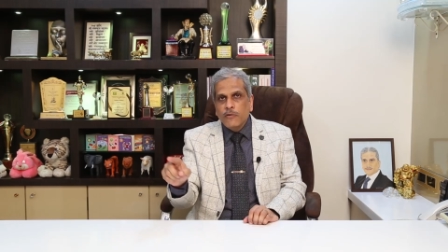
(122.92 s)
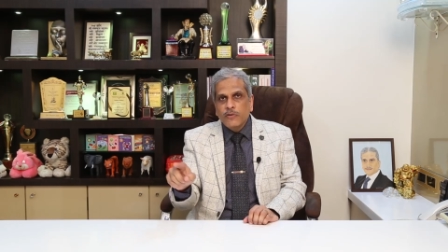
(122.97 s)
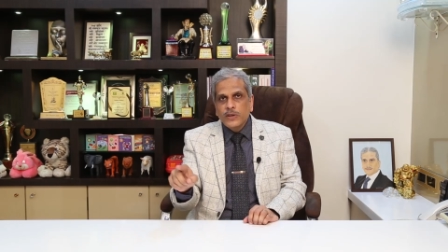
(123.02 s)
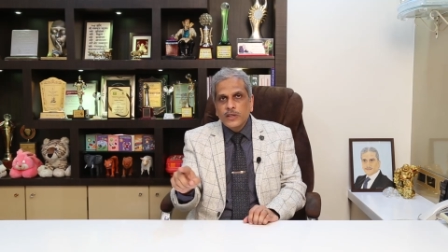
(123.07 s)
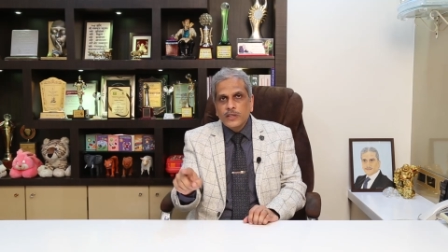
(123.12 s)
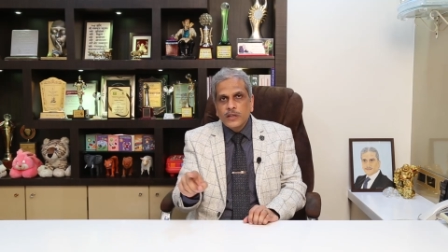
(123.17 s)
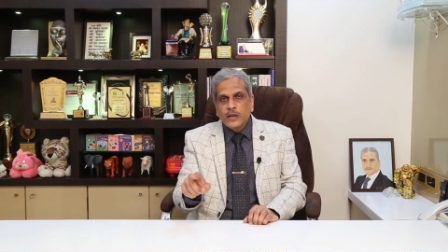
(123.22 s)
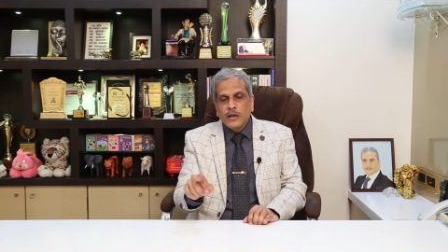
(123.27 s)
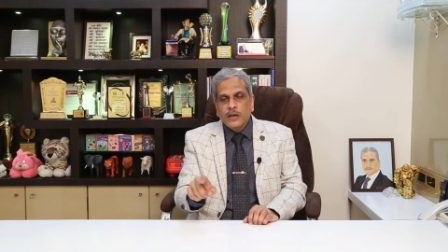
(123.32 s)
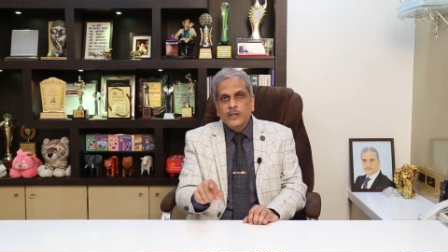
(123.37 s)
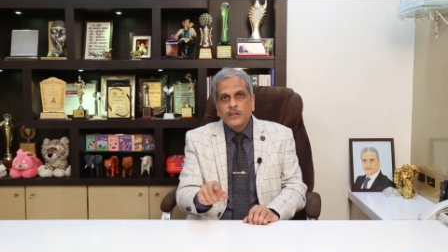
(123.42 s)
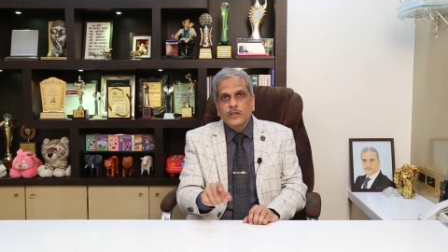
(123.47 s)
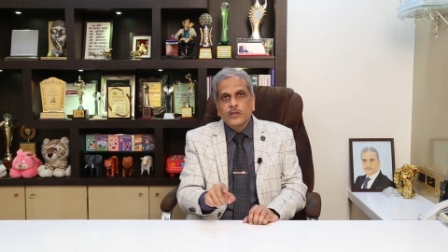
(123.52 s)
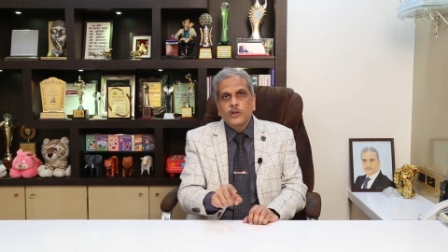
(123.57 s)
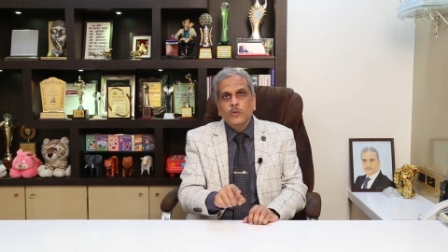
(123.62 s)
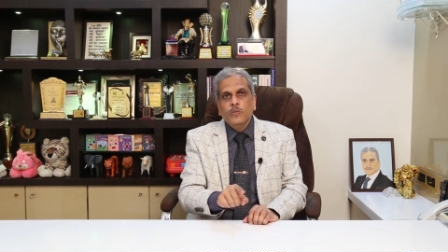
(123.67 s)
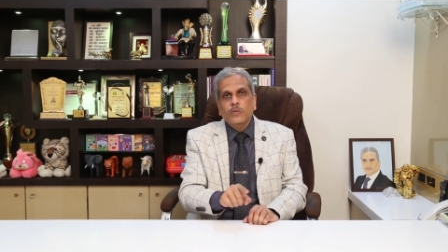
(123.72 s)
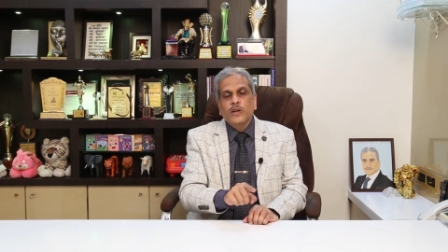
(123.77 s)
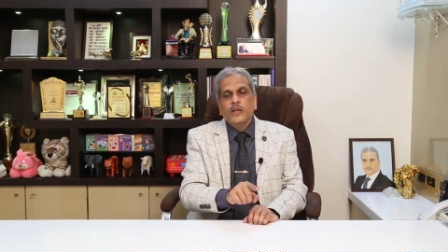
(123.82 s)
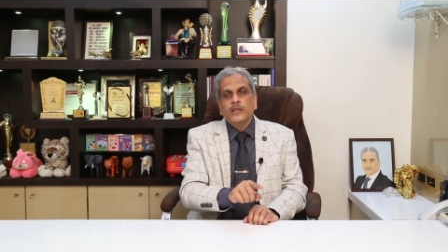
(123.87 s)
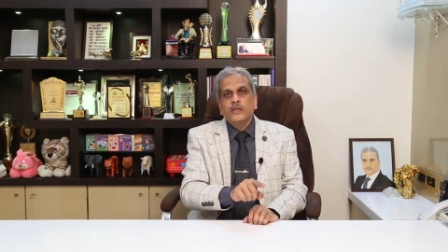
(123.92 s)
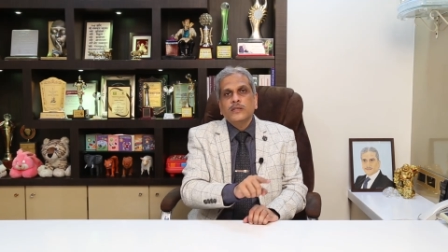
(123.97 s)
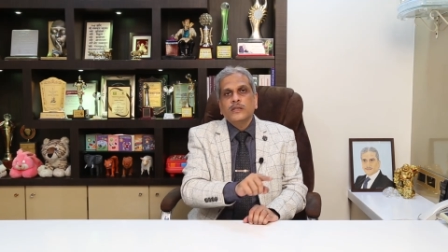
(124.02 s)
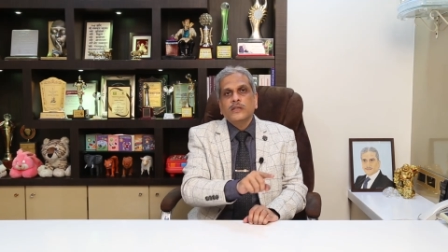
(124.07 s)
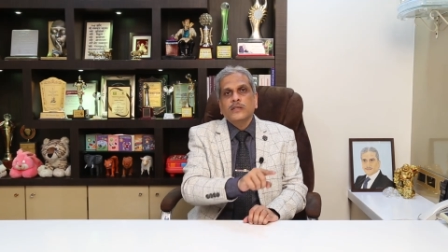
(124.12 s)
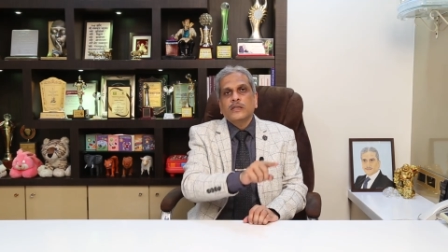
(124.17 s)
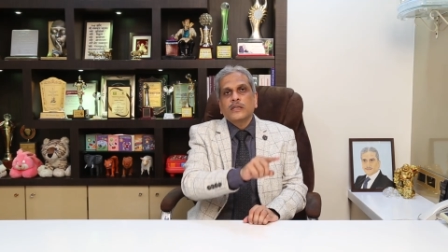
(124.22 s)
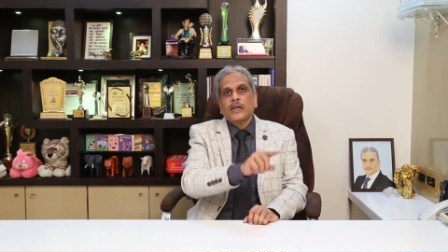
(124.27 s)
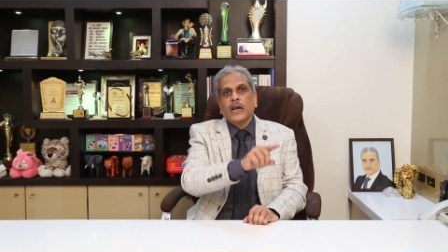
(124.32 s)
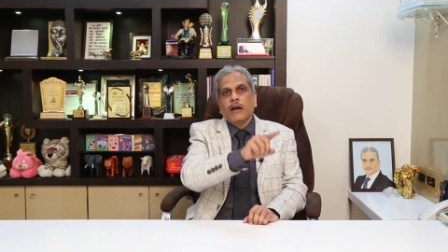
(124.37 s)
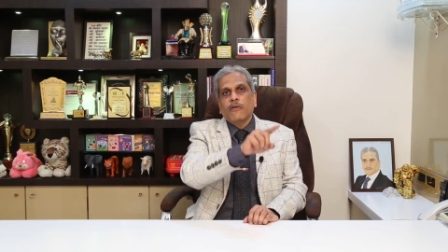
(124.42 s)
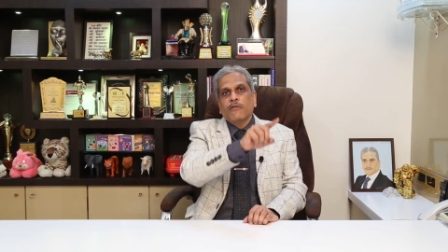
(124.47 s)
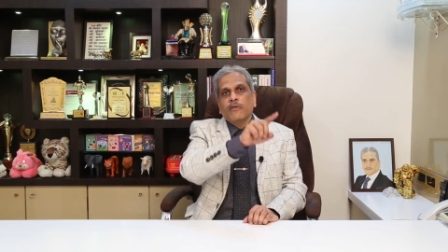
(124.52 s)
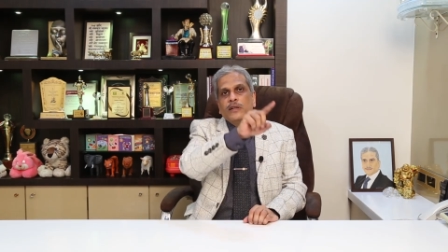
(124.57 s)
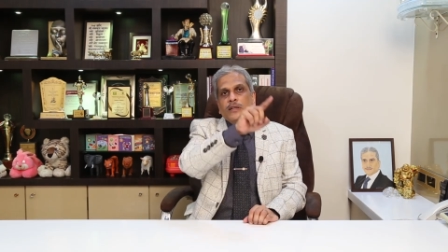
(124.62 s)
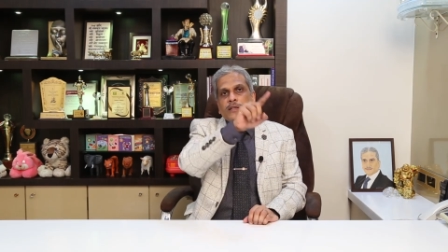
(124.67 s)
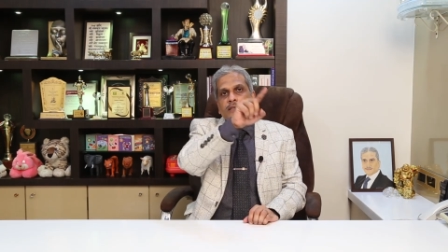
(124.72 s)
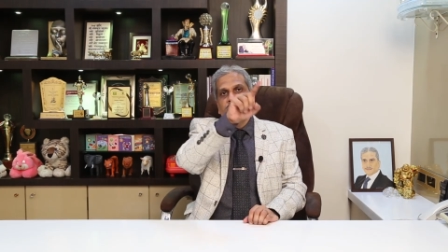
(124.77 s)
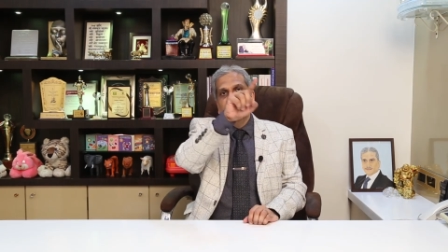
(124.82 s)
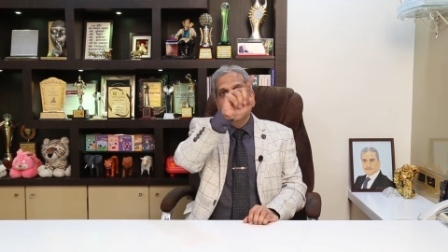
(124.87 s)
which a stimulus
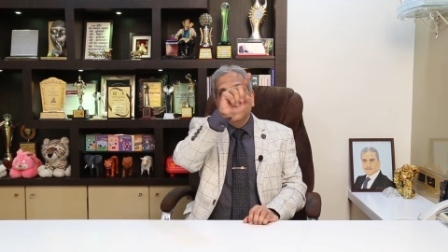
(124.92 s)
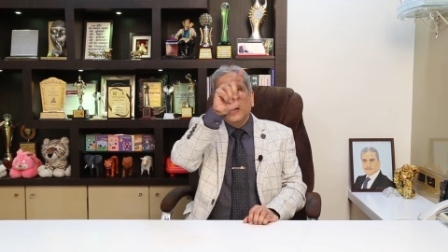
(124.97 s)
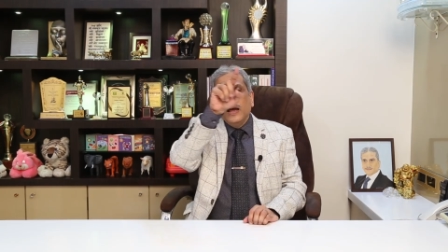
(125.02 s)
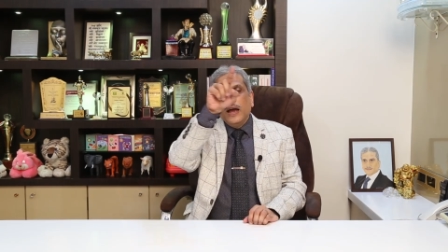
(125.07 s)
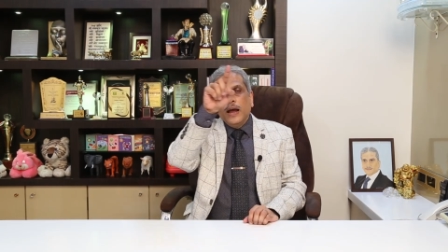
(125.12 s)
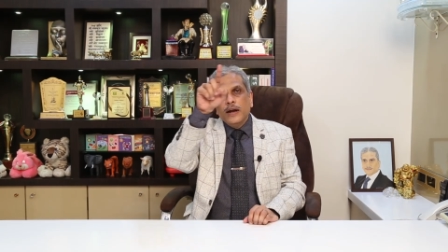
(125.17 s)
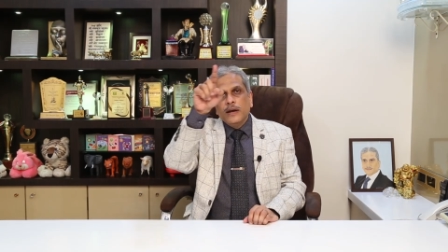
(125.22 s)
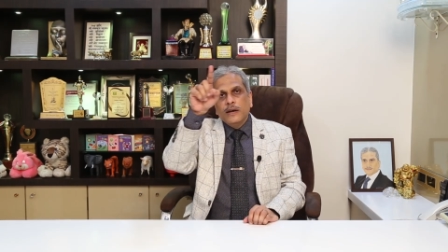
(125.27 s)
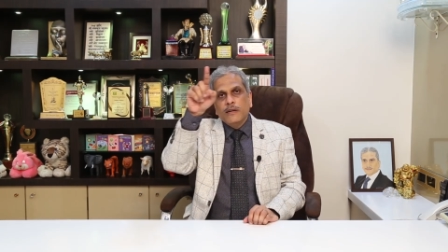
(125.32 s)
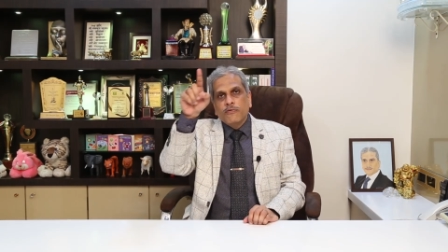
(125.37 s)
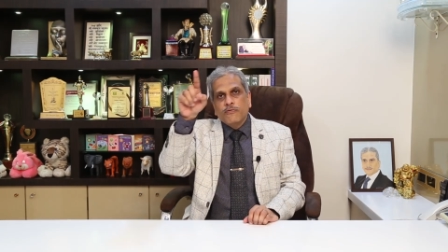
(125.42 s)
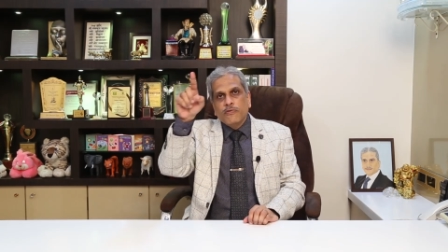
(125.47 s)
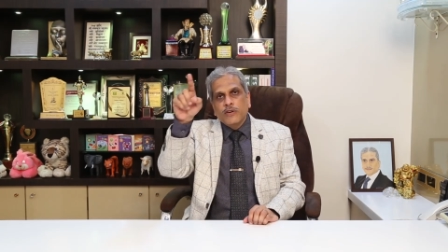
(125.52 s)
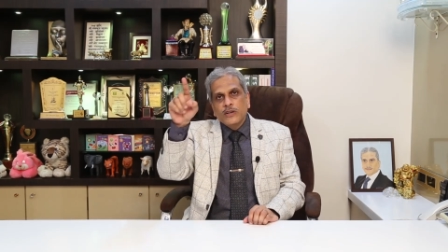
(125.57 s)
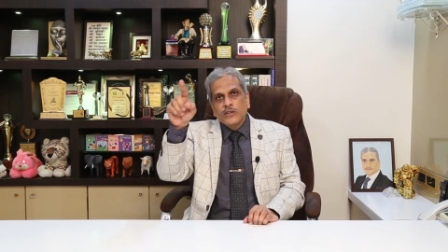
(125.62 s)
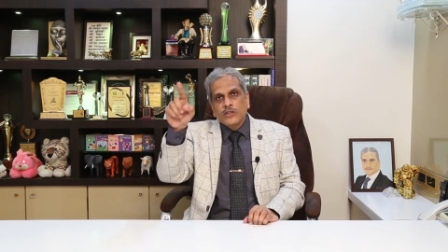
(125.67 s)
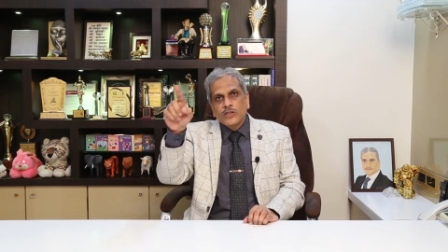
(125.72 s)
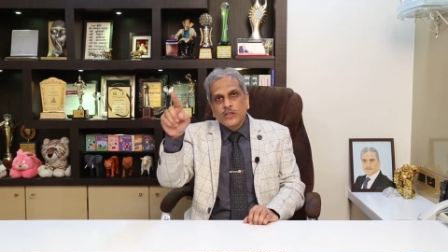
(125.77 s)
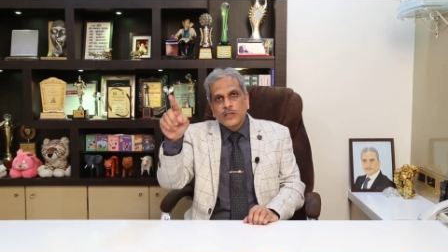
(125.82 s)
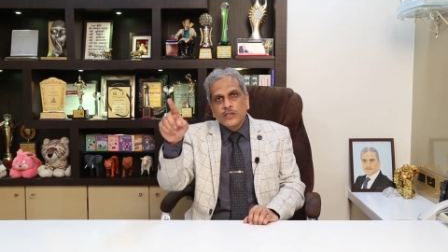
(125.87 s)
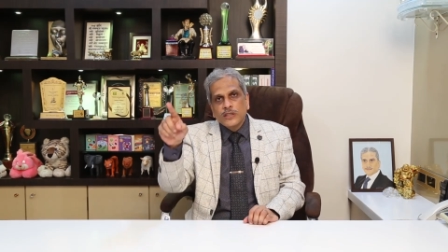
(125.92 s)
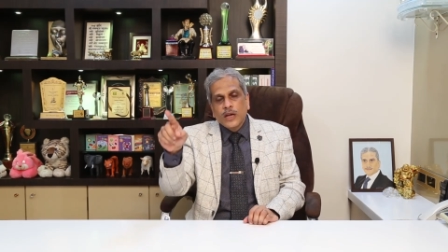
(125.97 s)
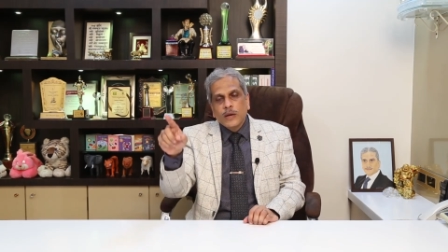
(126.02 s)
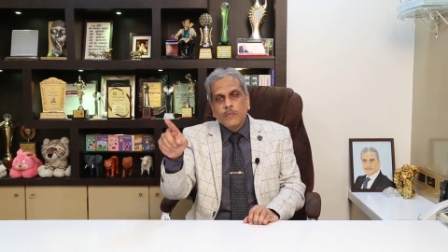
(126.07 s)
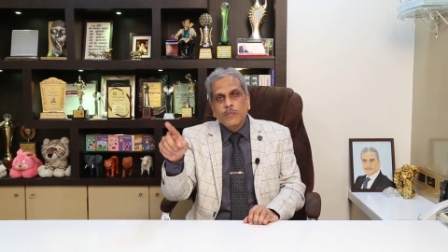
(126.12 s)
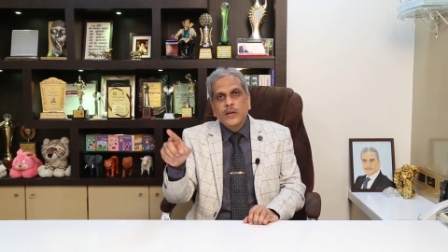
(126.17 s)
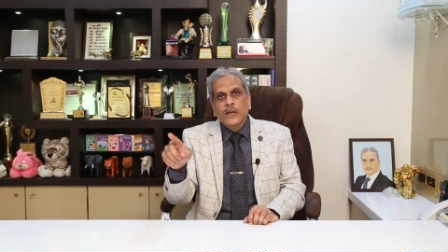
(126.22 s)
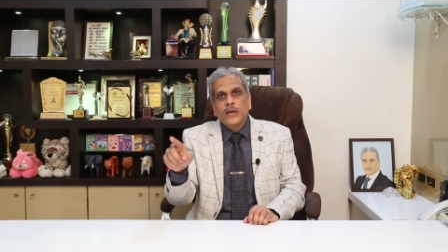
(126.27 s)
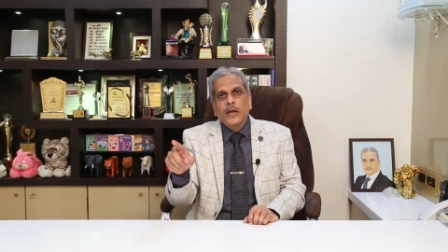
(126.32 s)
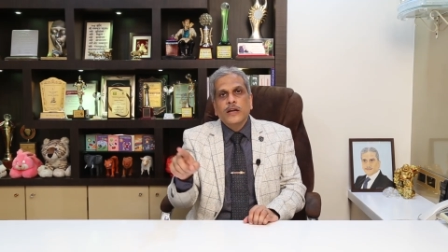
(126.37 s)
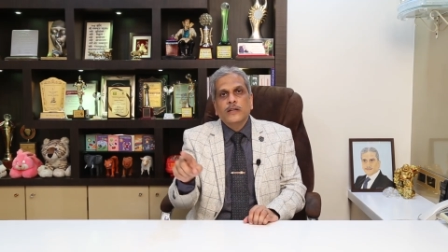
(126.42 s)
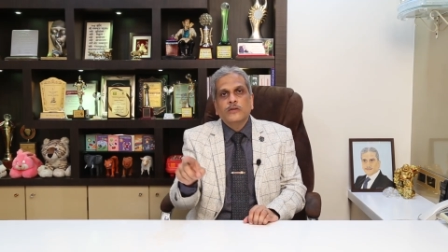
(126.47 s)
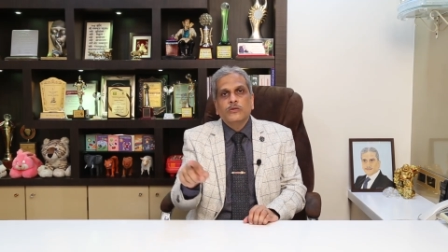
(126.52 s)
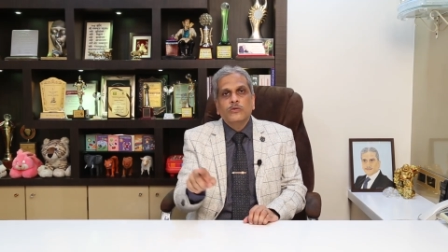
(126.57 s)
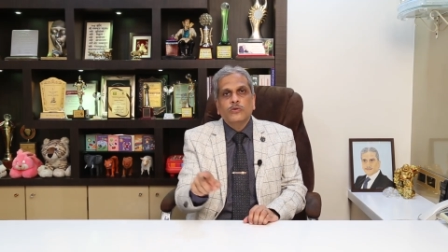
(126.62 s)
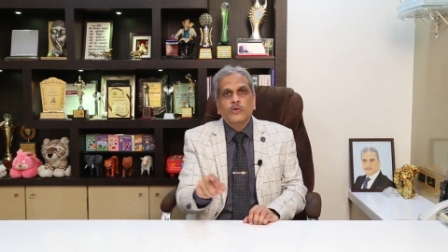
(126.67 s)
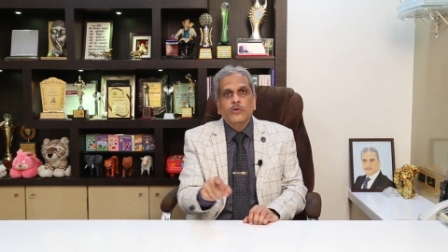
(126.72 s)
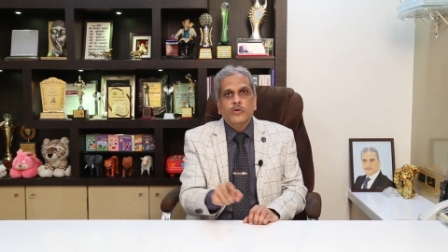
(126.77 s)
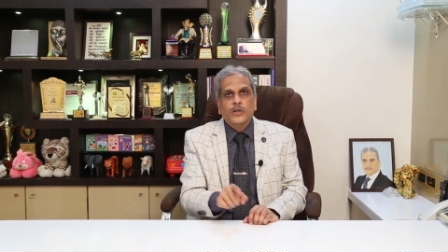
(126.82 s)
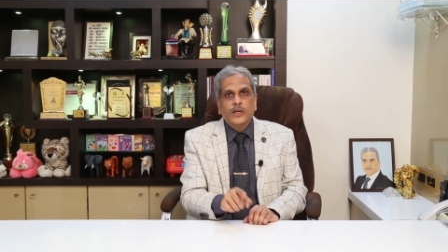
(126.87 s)
travels and the functions are being
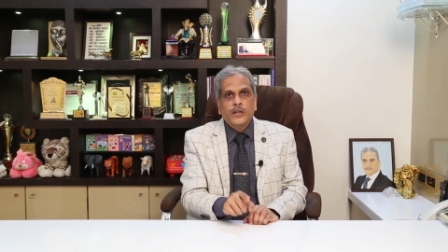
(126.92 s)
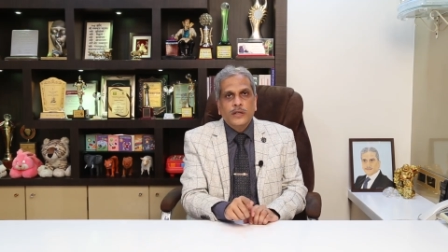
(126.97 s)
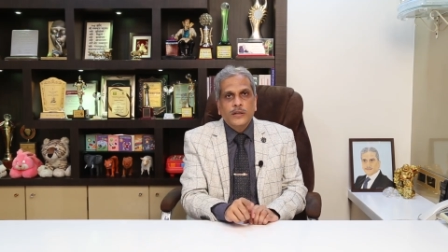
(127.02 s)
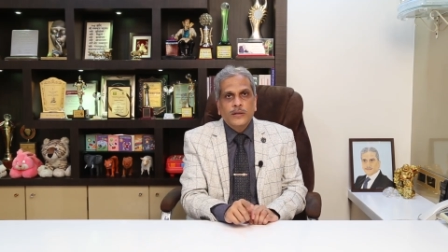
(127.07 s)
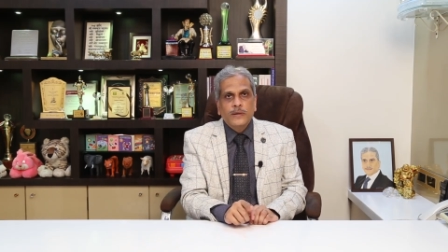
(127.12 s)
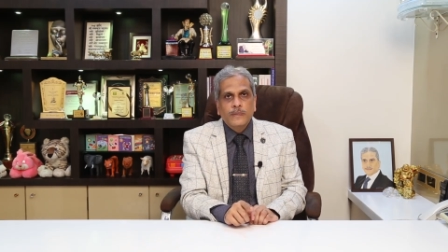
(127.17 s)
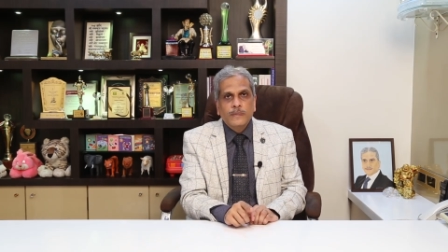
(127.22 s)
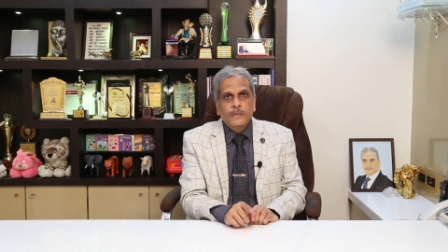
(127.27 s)
executed.